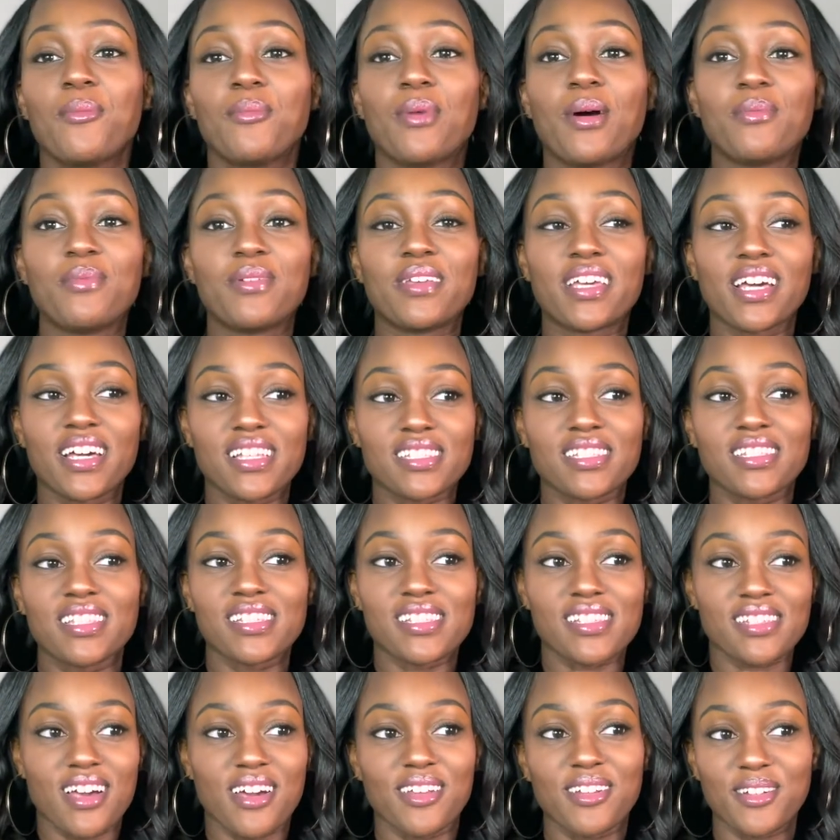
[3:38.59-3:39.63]
but because of the
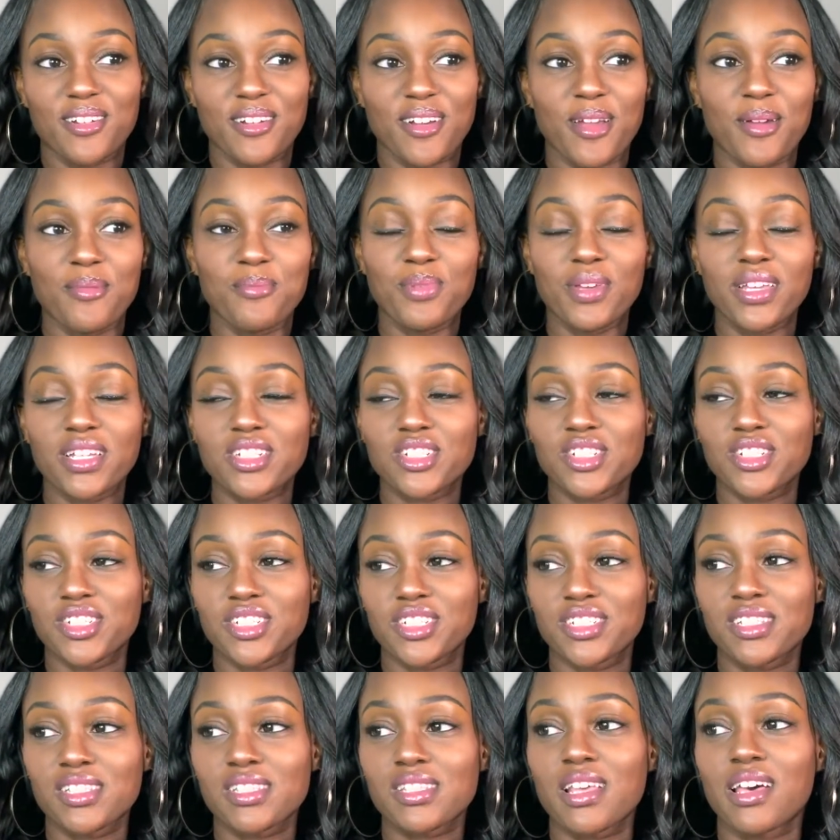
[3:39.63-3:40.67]
sonogram
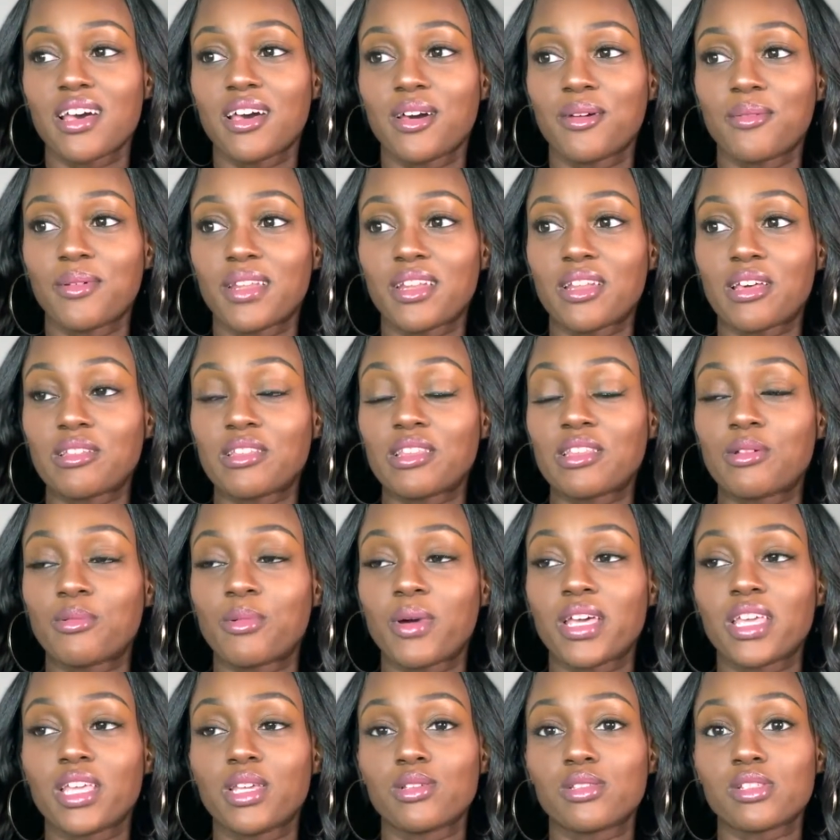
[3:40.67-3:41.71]
pictures um, and the
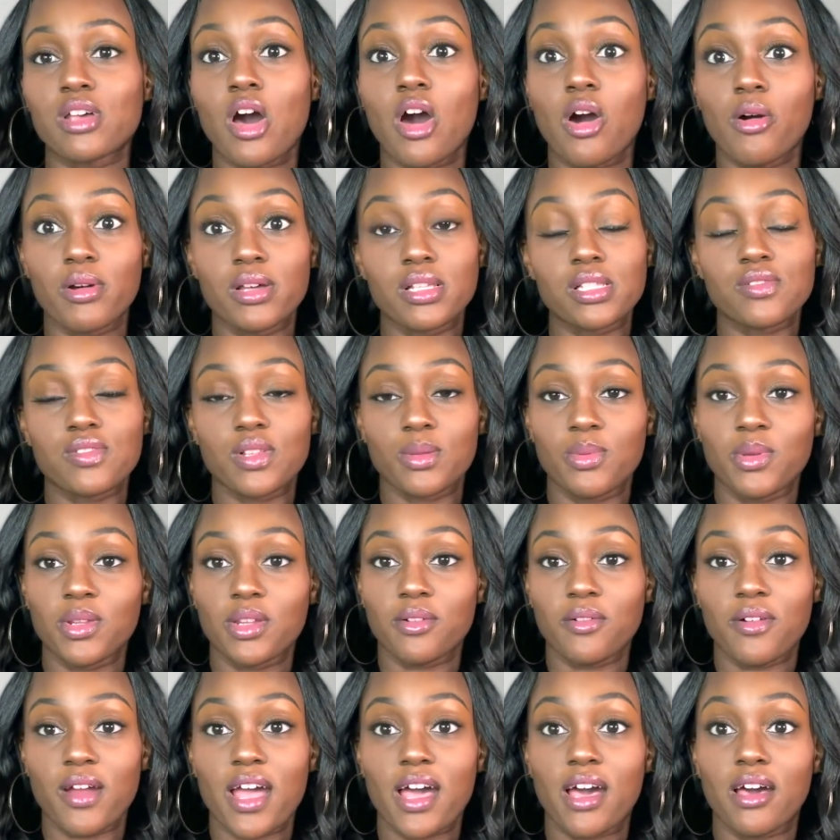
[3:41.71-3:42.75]
way he's always flipping
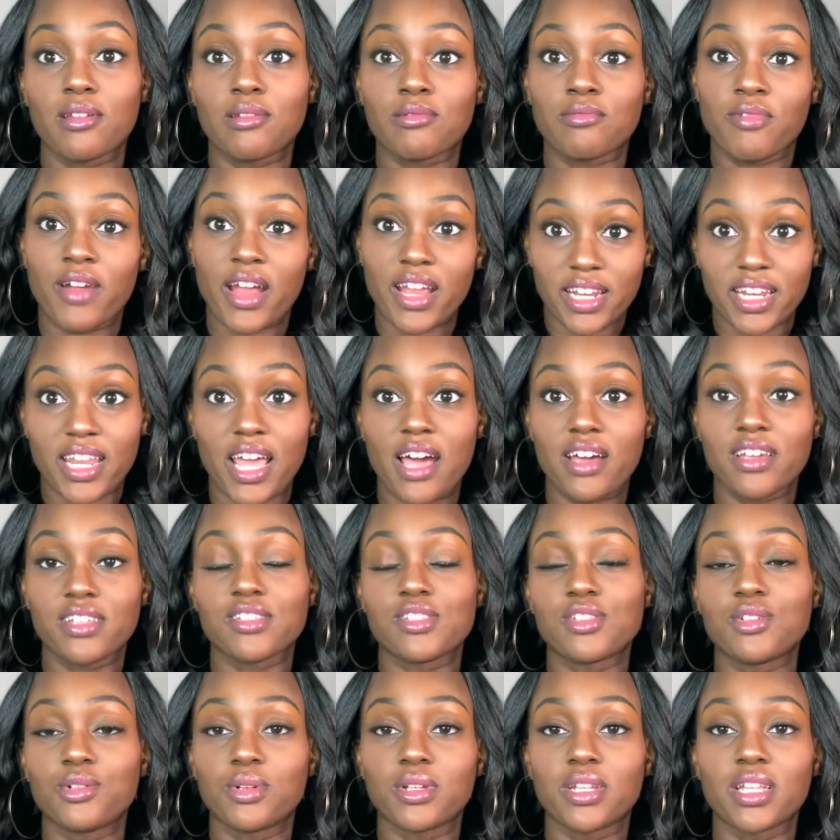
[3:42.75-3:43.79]
around, right now he's
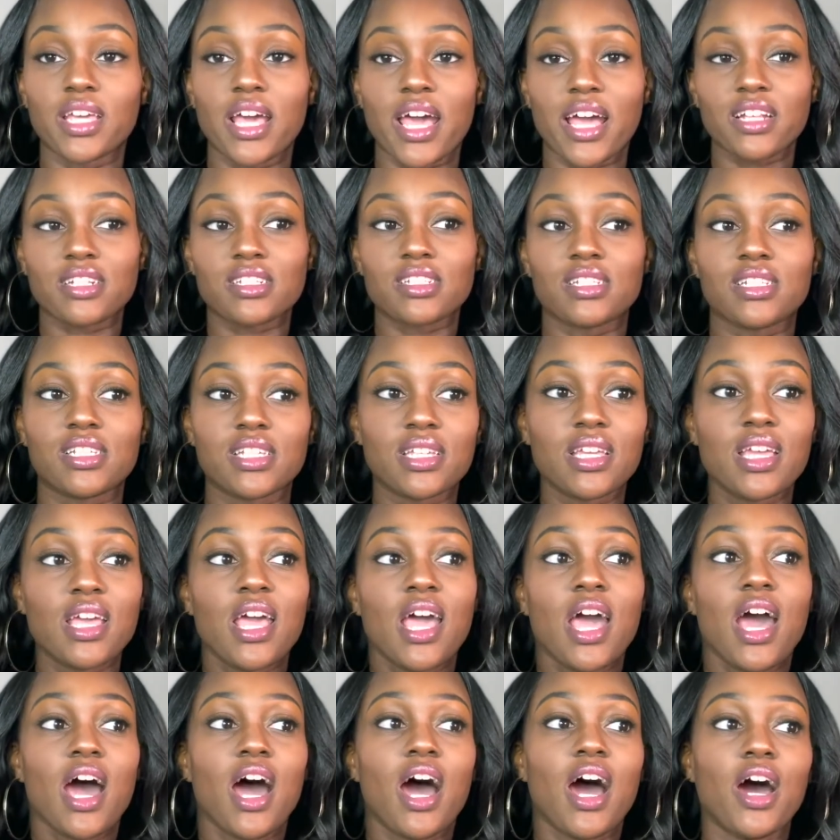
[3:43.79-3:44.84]
doing it actually,
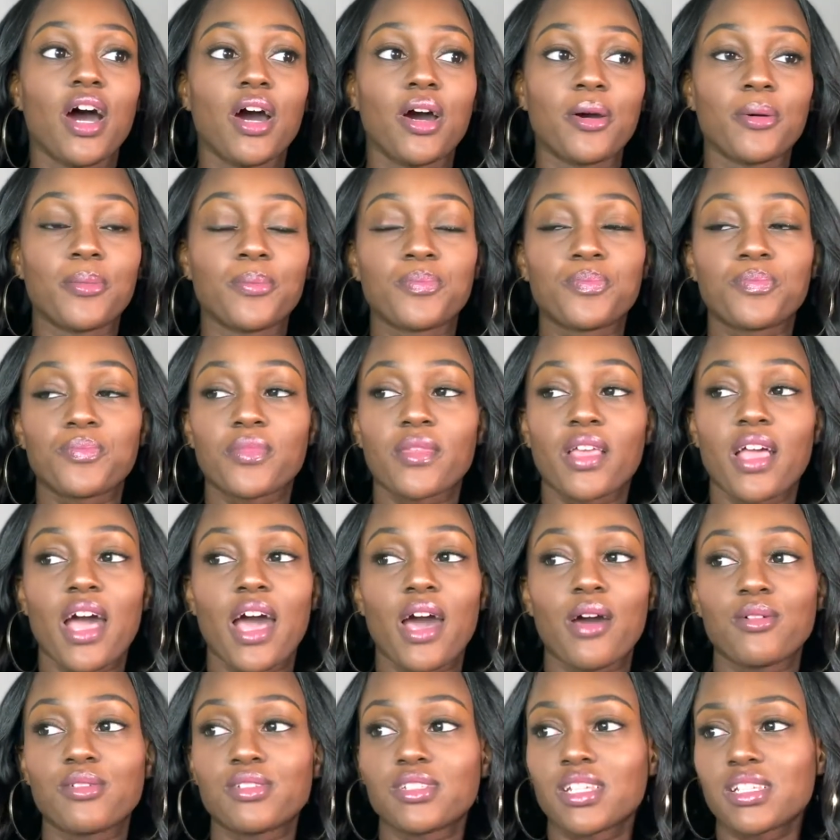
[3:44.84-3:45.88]
um,
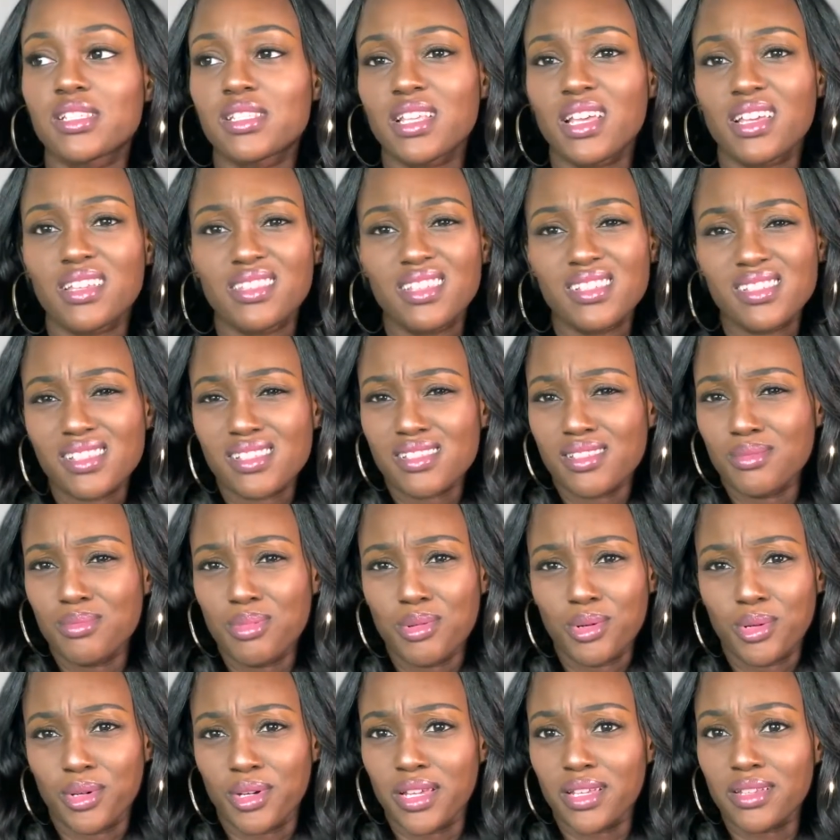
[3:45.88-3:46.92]
I was just like, this is a
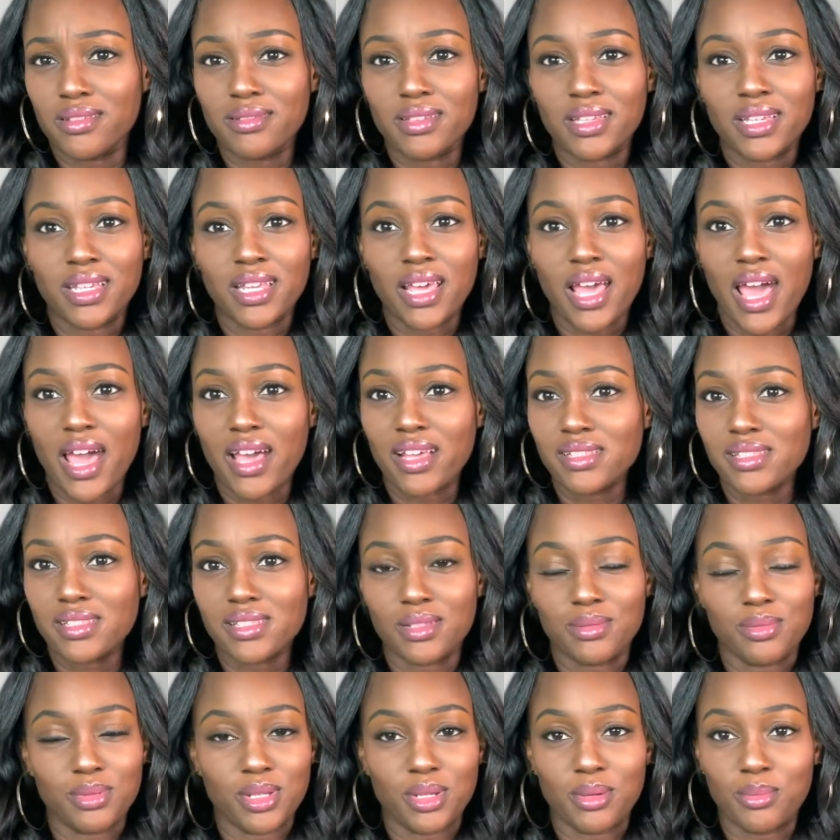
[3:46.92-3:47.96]
boy. It has to
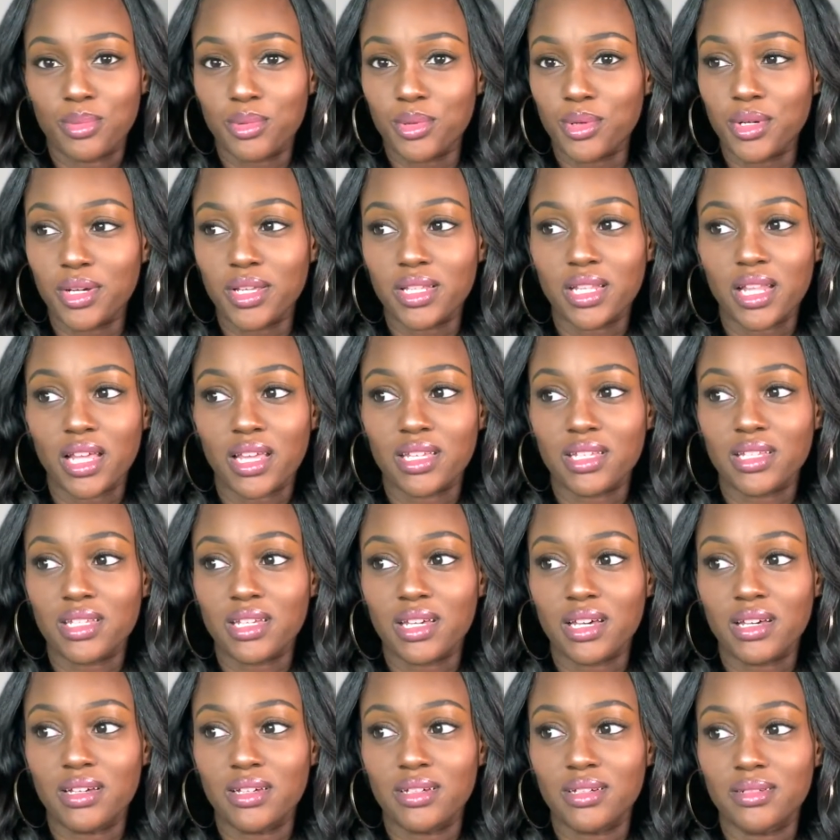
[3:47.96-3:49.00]
be a boy. Like,
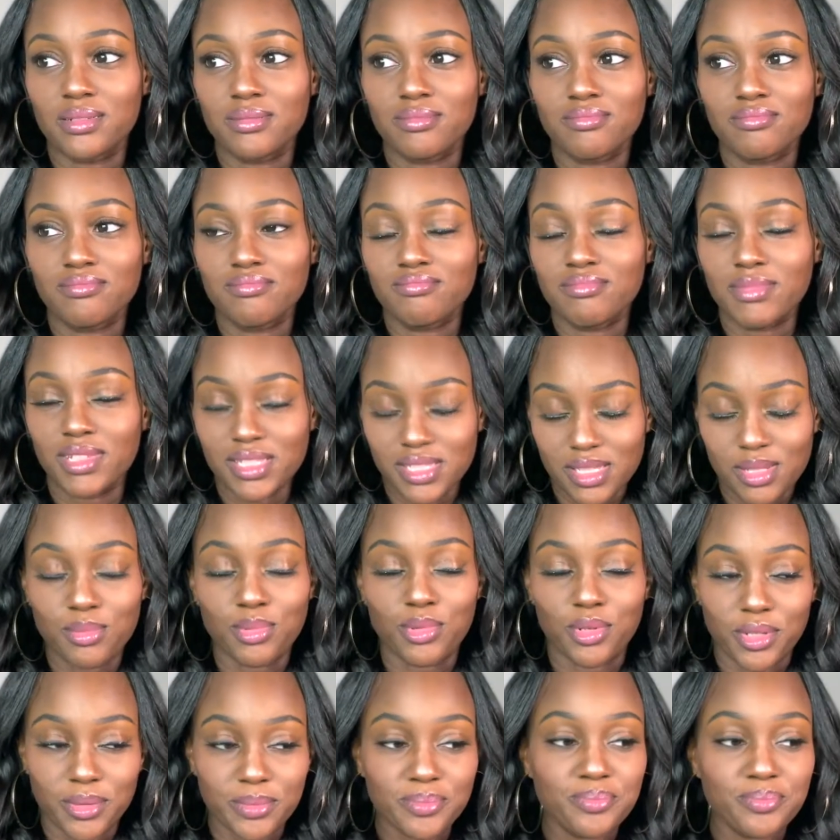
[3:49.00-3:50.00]
um, it's a boy.